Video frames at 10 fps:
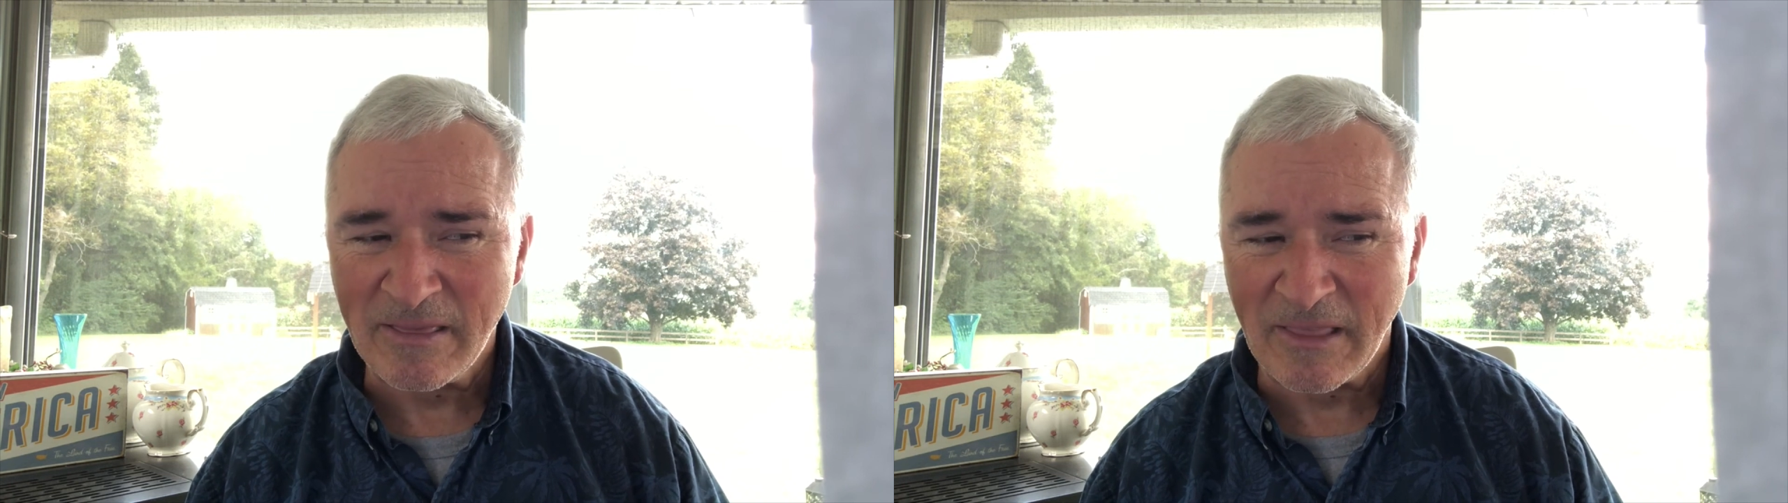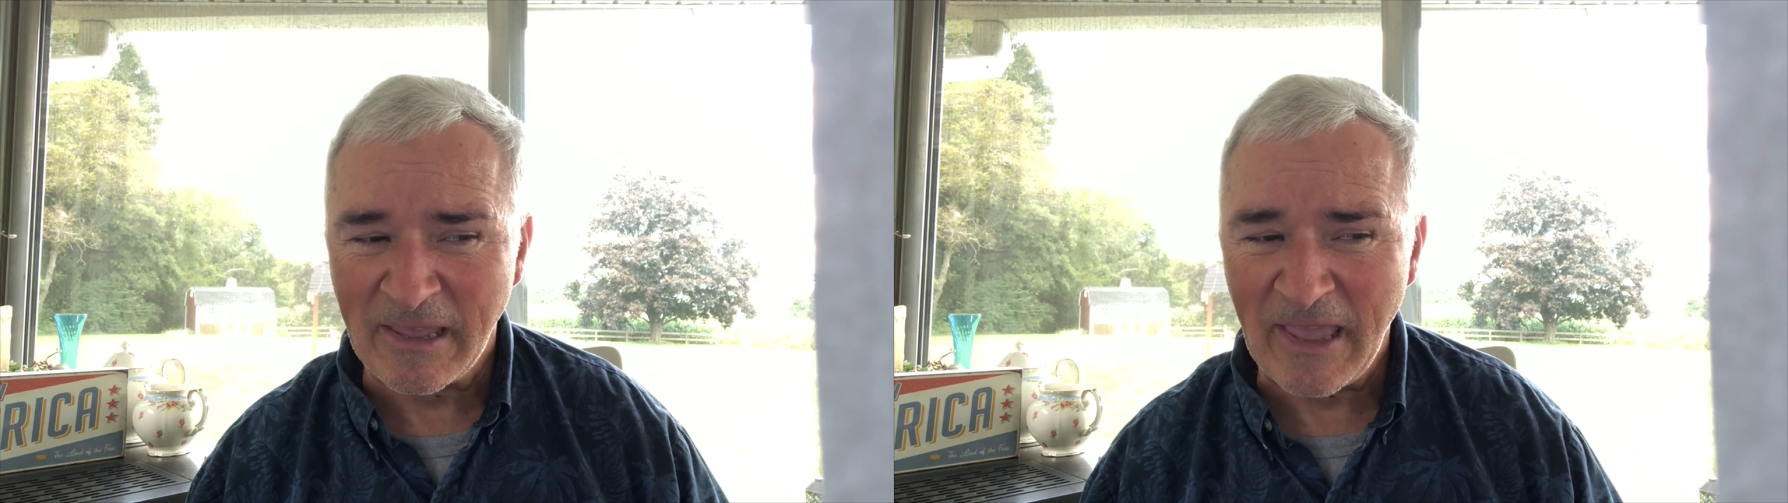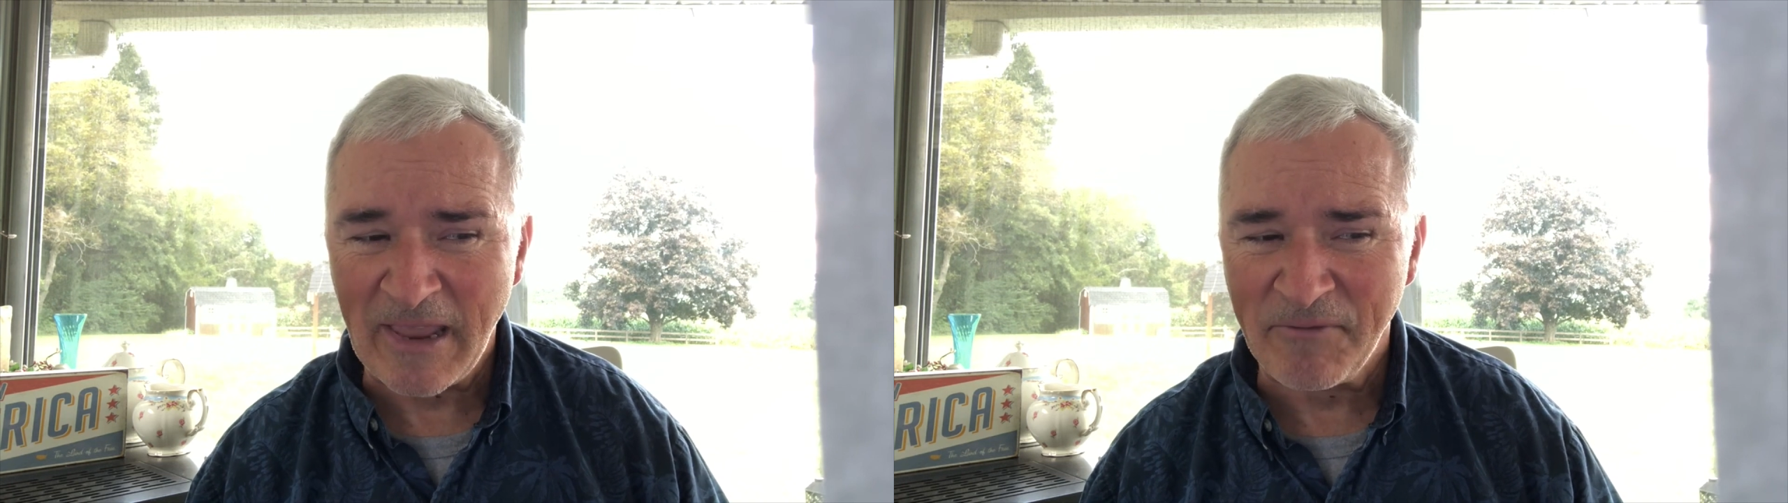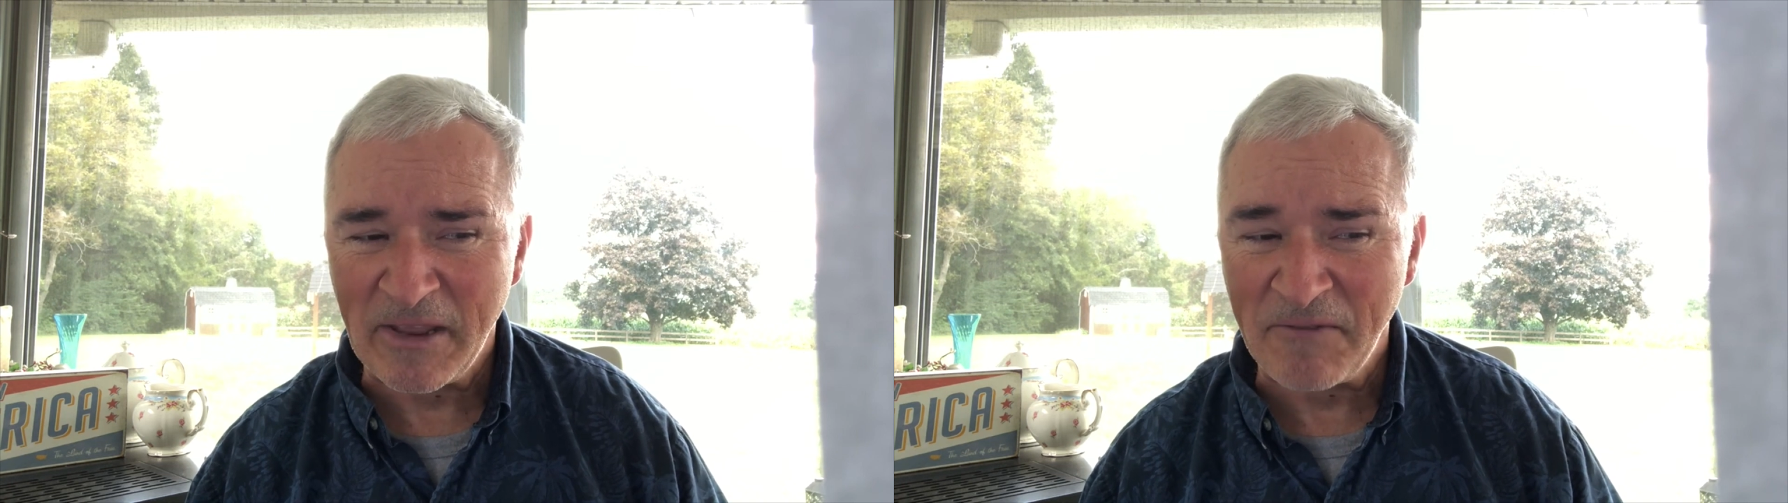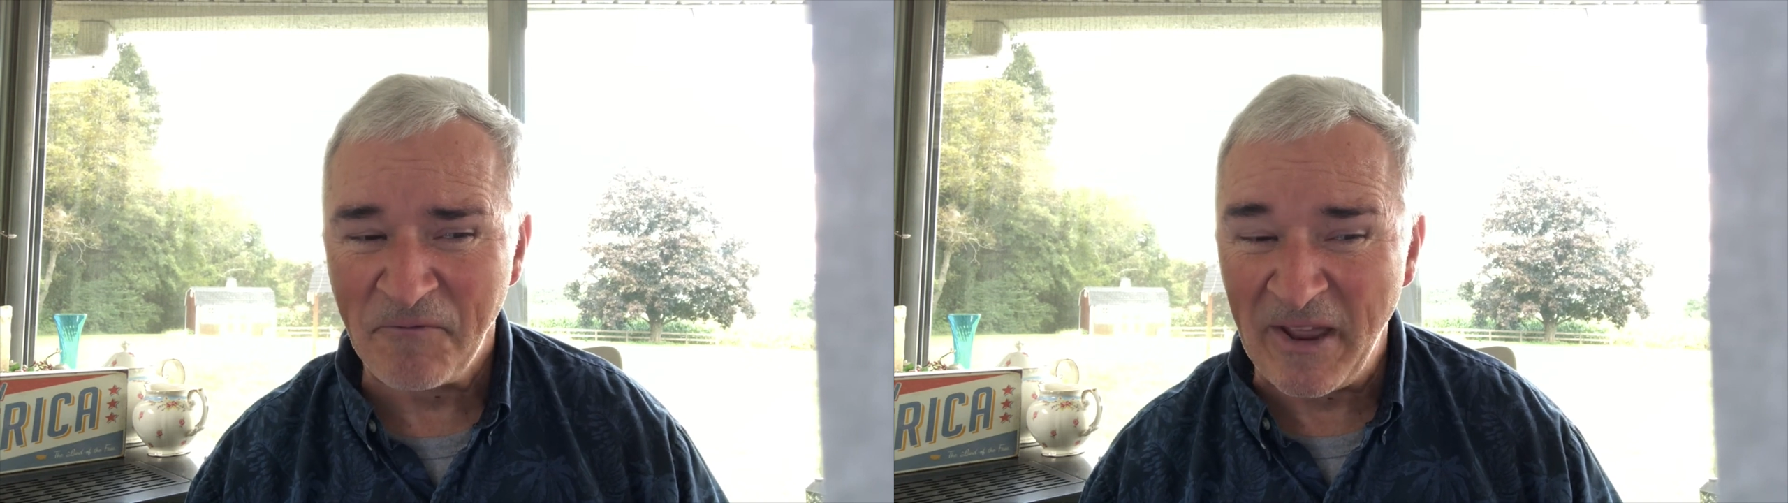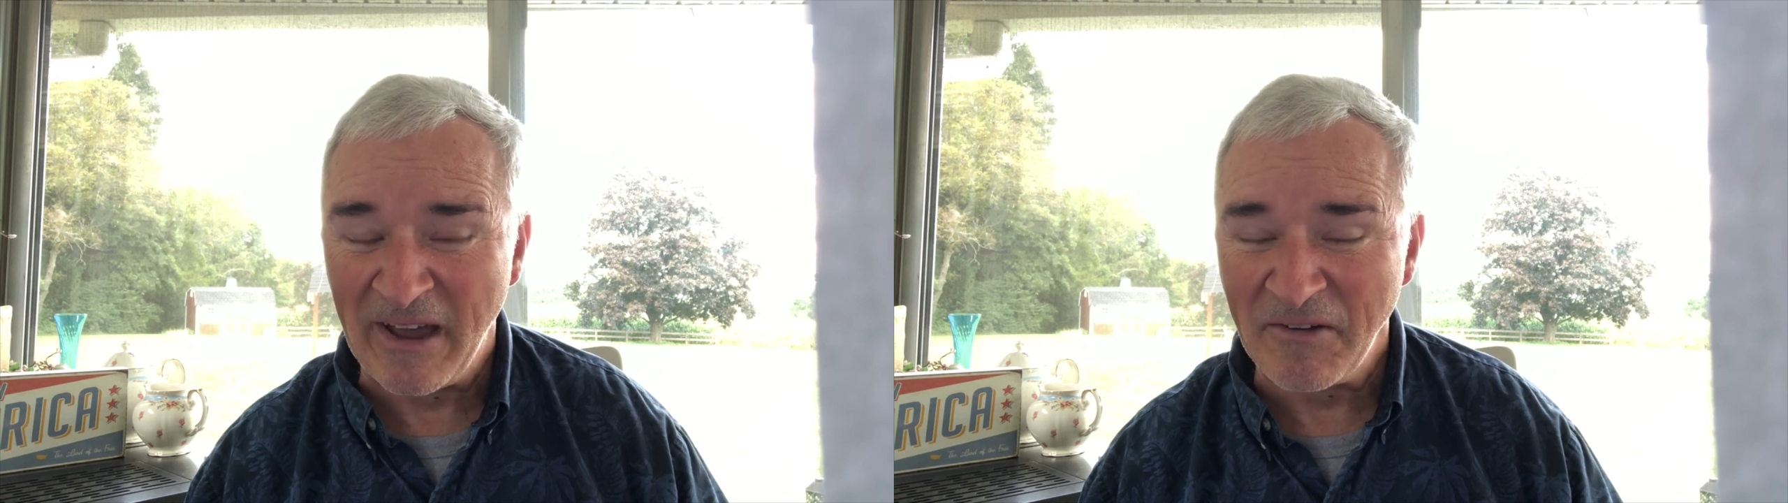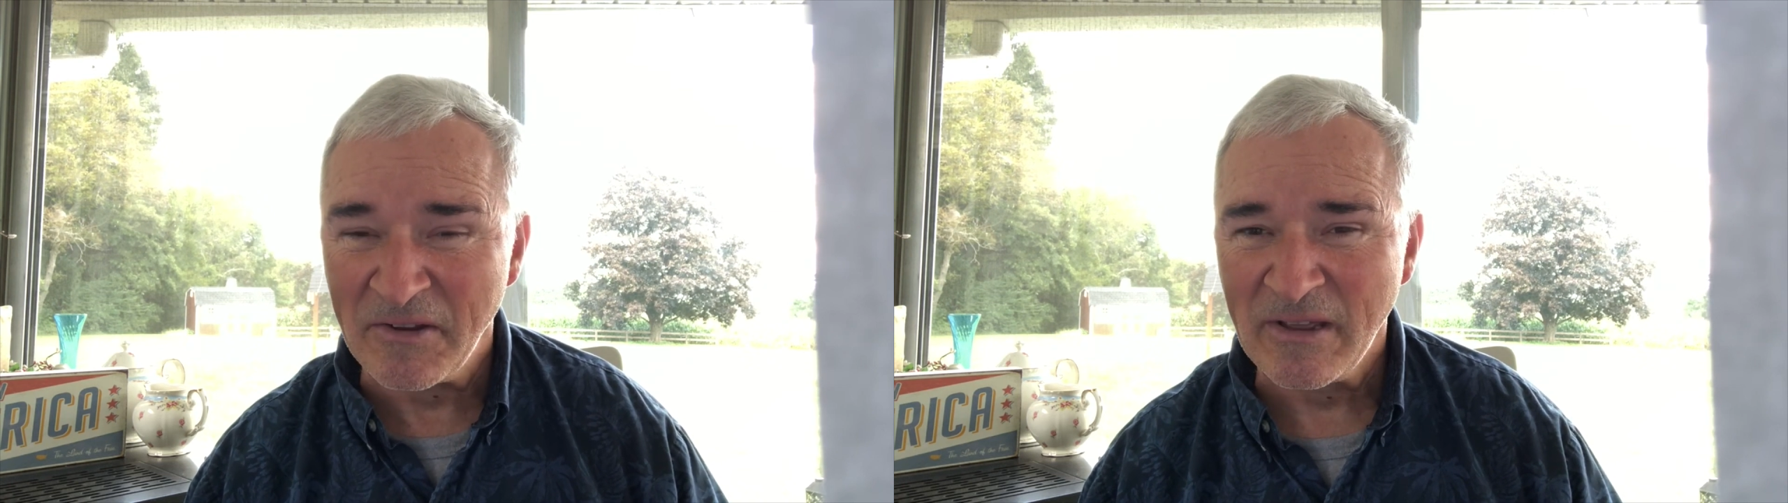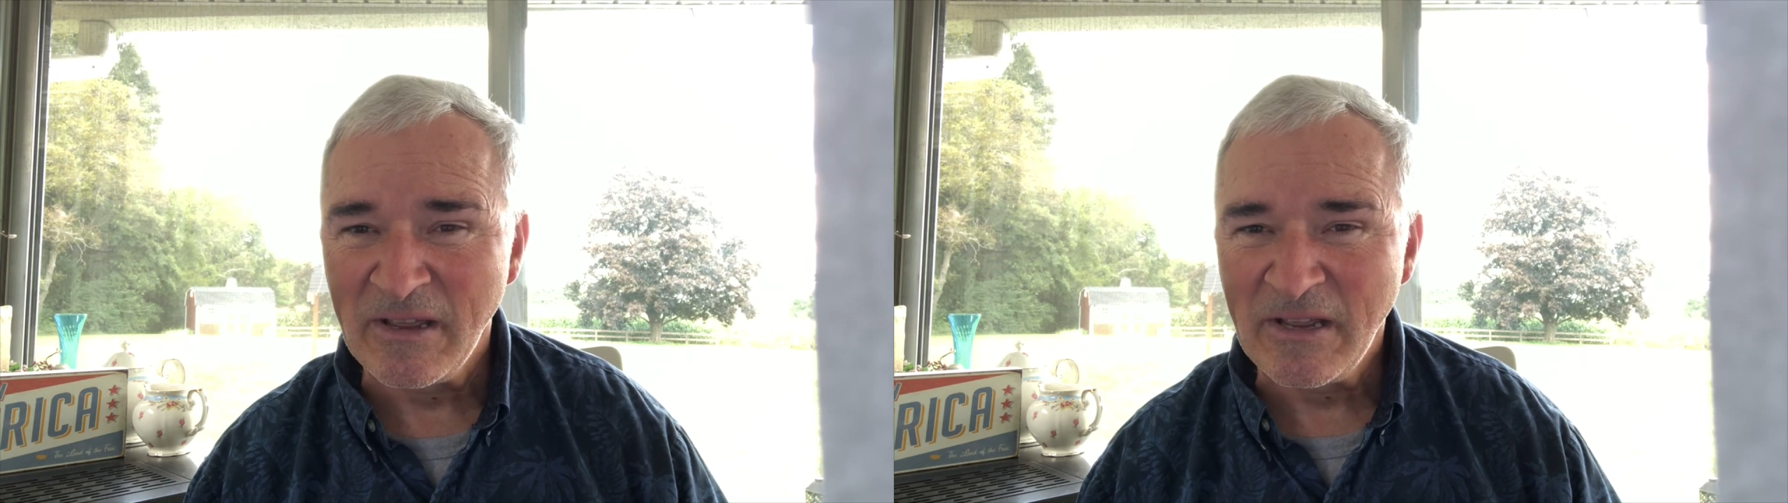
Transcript: the cave he had found,